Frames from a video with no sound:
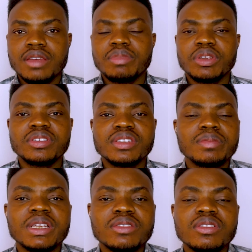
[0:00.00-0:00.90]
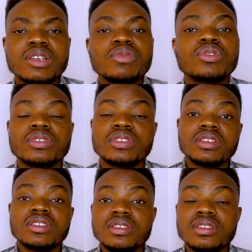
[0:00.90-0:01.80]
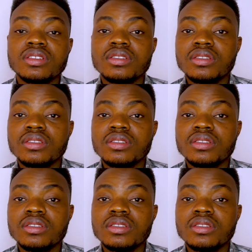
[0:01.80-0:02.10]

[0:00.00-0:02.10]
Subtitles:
Because this particular word is